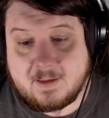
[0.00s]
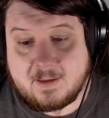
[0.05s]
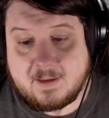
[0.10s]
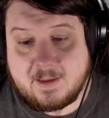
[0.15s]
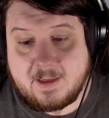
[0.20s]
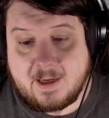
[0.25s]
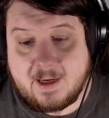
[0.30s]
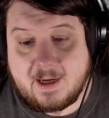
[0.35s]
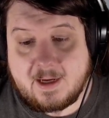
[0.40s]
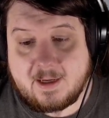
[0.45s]

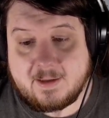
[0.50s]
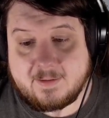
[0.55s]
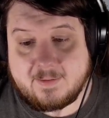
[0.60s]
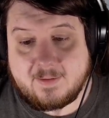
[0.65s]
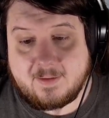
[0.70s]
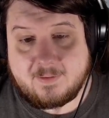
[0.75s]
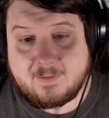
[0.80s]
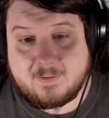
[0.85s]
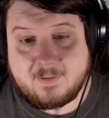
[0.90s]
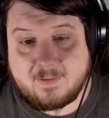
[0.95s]
yeah,
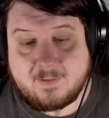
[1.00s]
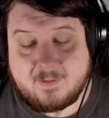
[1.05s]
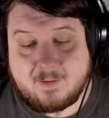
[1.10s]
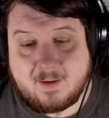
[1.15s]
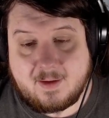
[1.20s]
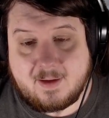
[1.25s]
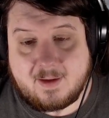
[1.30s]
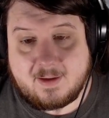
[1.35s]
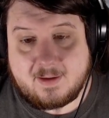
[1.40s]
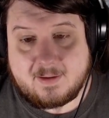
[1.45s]
this is
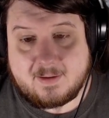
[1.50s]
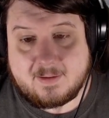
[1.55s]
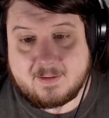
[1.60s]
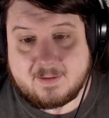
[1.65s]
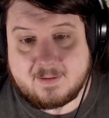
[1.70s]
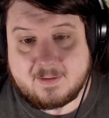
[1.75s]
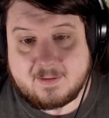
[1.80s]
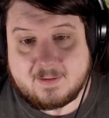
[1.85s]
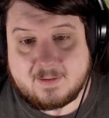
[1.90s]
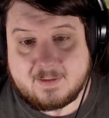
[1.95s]
uh,
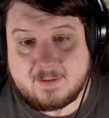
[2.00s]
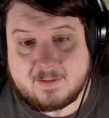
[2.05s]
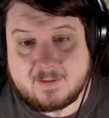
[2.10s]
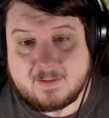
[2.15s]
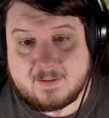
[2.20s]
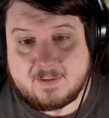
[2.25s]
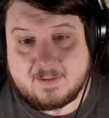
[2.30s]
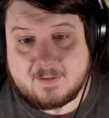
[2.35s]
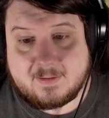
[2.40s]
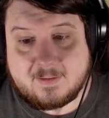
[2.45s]

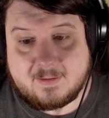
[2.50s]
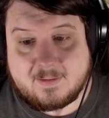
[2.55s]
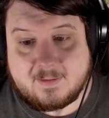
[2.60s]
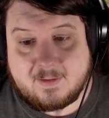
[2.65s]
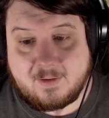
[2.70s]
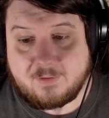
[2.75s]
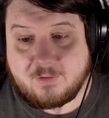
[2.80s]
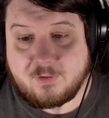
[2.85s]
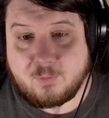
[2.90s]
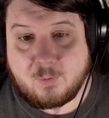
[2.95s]

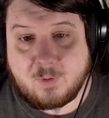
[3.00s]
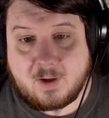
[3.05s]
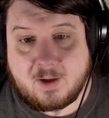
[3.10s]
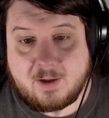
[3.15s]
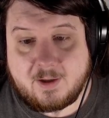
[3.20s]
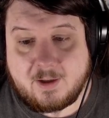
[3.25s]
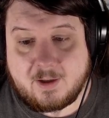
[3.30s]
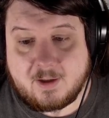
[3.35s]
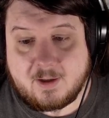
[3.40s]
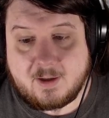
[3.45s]
this is where
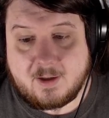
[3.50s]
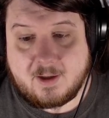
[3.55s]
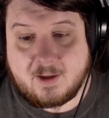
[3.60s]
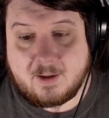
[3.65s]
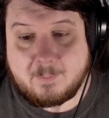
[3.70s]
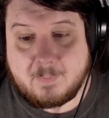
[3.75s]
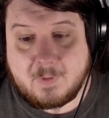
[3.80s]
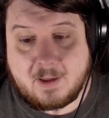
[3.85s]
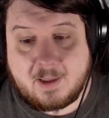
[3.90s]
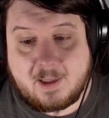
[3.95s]
your uh,
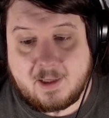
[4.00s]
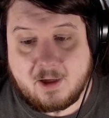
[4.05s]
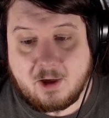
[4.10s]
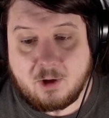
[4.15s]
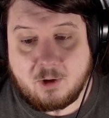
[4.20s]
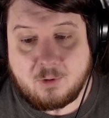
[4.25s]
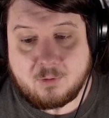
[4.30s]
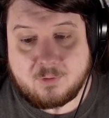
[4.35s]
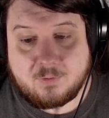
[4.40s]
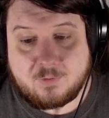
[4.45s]
money
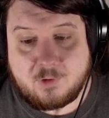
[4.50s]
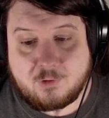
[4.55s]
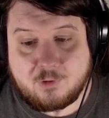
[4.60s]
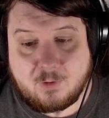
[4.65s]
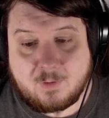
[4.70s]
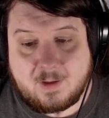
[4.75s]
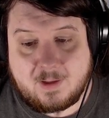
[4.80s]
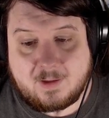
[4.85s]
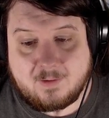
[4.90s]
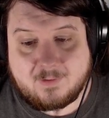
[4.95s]
goes. If you
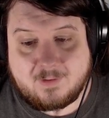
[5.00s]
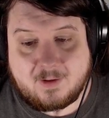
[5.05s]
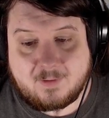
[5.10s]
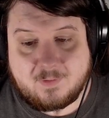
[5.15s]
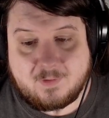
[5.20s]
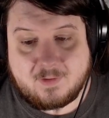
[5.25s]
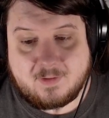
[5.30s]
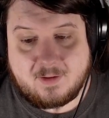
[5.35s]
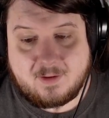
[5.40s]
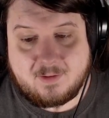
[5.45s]
donate to
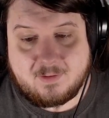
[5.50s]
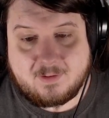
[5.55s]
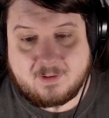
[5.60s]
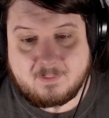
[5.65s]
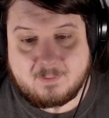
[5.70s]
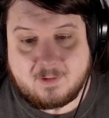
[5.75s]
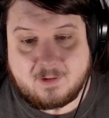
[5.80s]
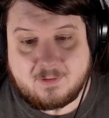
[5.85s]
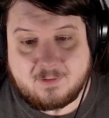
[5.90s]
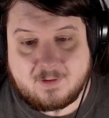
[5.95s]

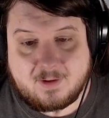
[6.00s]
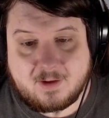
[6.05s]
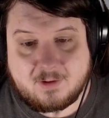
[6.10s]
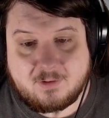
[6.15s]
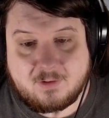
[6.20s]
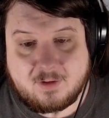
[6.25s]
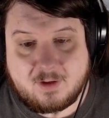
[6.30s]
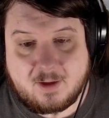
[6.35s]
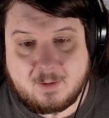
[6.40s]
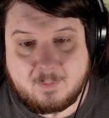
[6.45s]
1776,
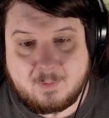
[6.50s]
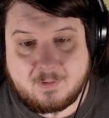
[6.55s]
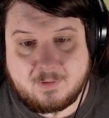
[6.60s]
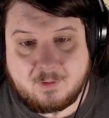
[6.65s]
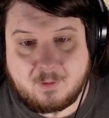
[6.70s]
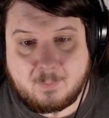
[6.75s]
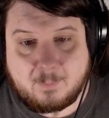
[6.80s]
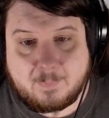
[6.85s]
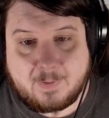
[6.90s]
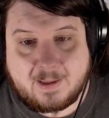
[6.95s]
you can get them these
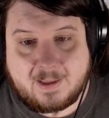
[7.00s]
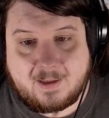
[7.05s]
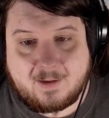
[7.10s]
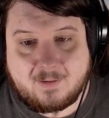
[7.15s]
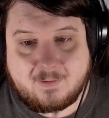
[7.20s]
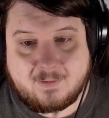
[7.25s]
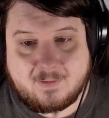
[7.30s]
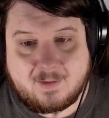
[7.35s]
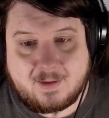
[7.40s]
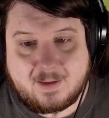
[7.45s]
little
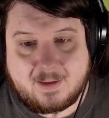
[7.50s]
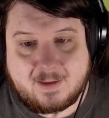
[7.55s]
bikes and then